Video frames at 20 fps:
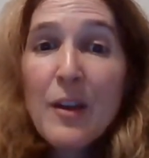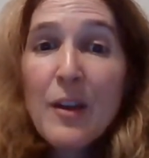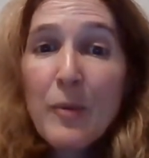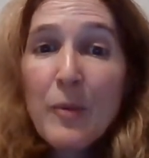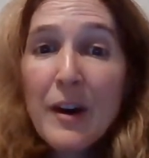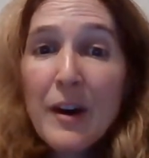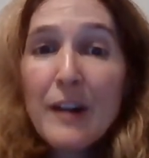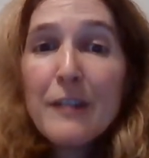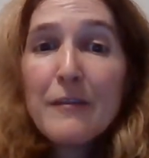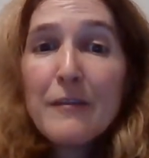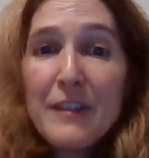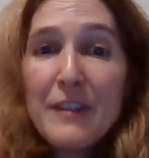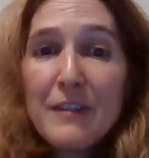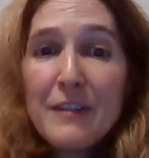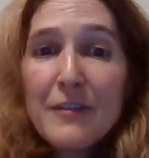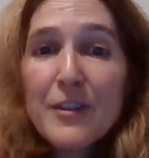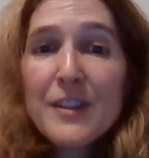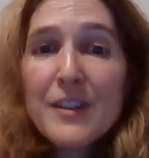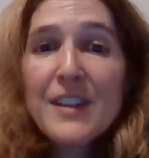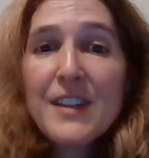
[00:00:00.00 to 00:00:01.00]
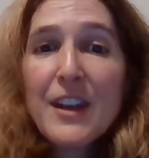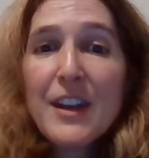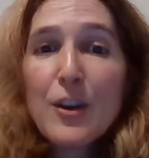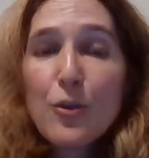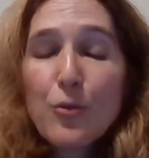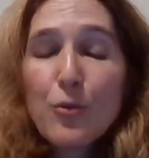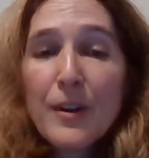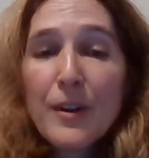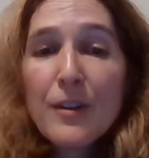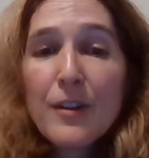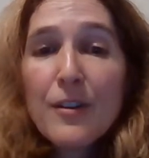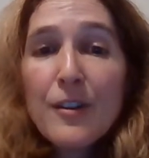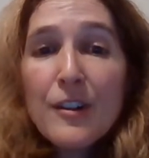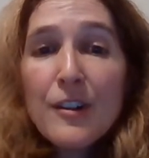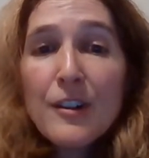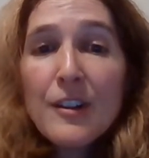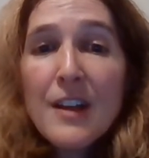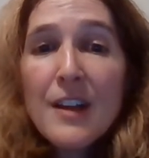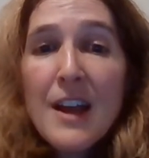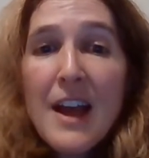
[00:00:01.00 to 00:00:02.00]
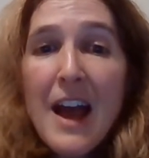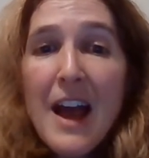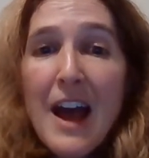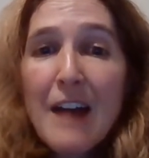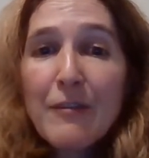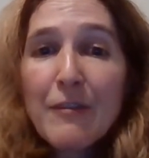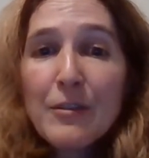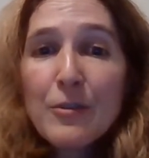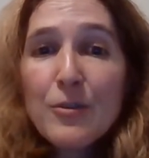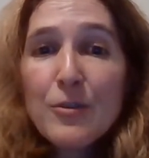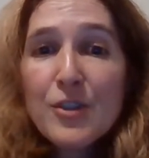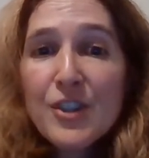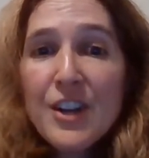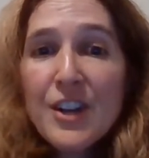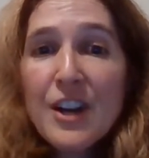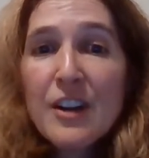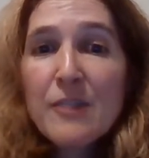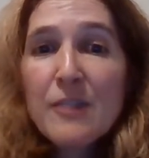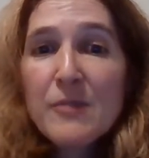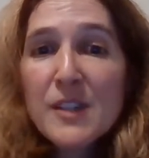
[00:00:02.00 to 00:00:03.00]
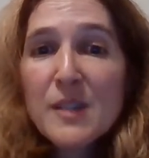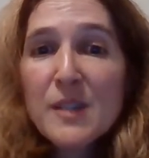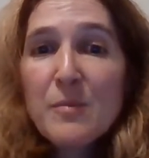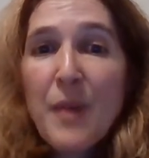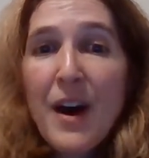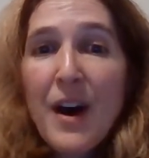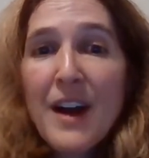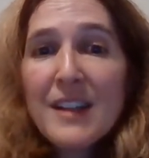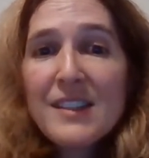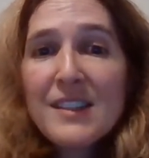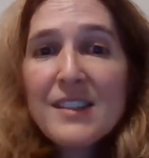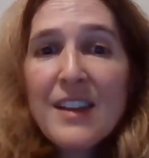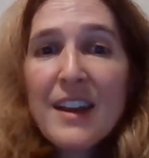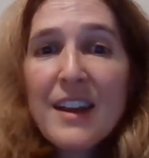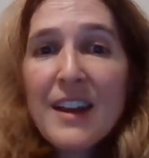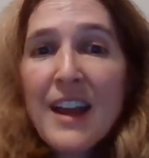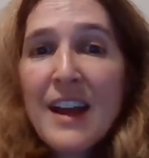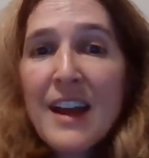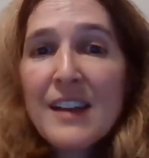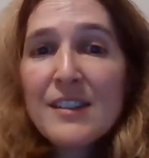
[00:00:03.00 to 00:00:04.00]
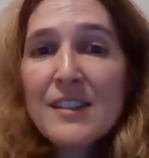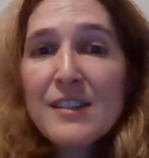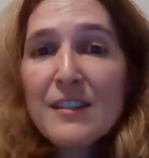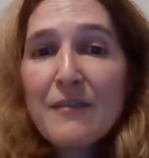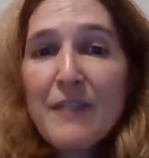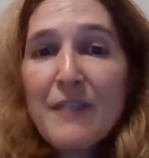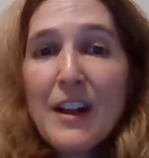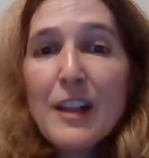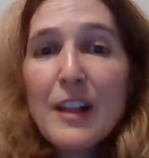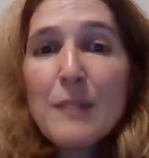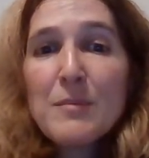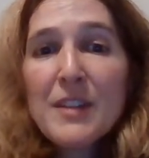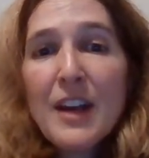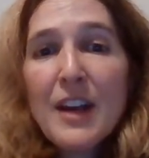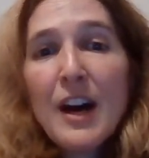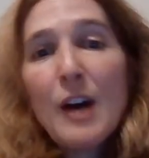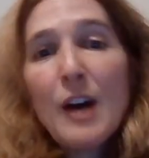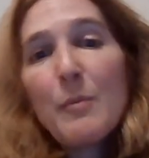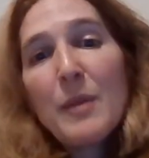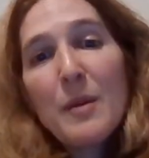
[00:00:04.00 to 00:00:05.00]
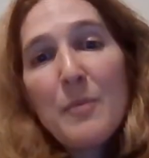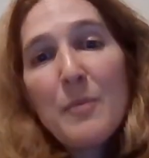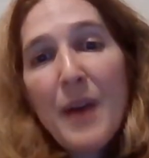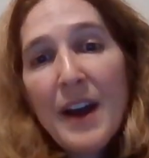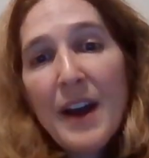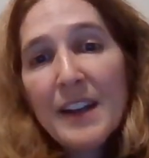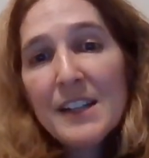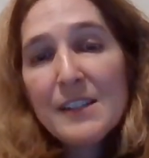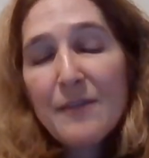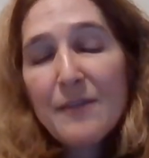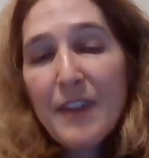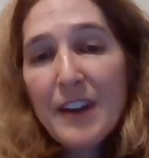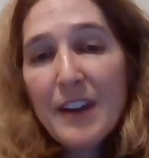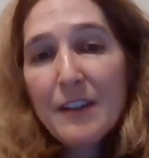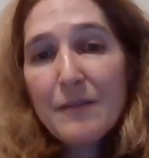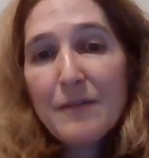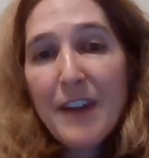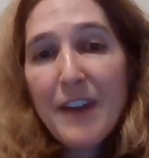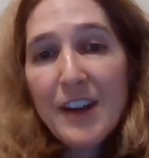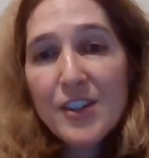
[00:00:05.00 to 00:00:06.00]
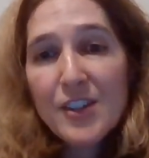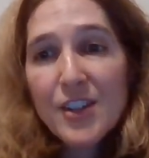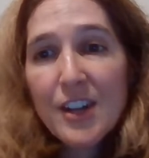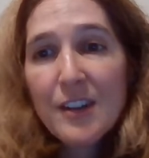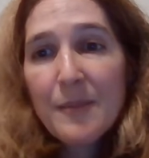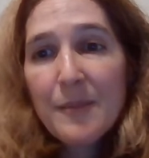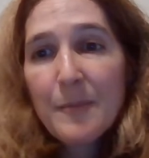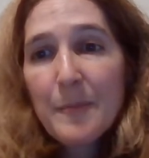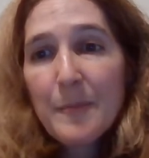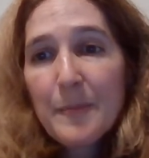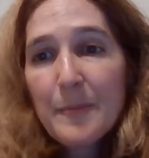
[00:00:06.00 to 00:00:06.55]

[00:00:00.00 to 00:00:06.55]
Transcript: Well, fever is a critical evolutionary response that has developed to help our bodies fight infection.